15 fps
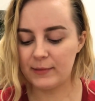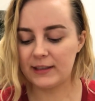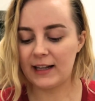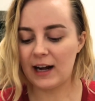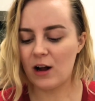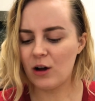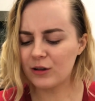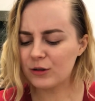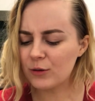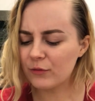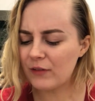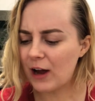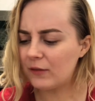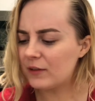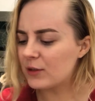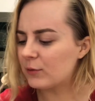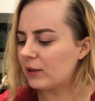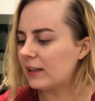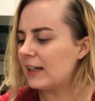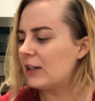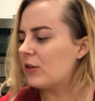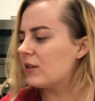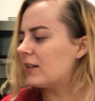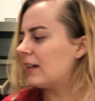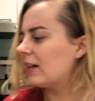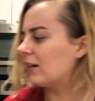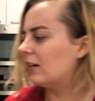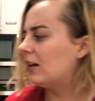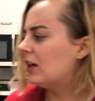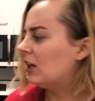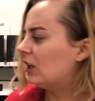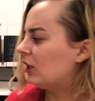but then I also found this really interesting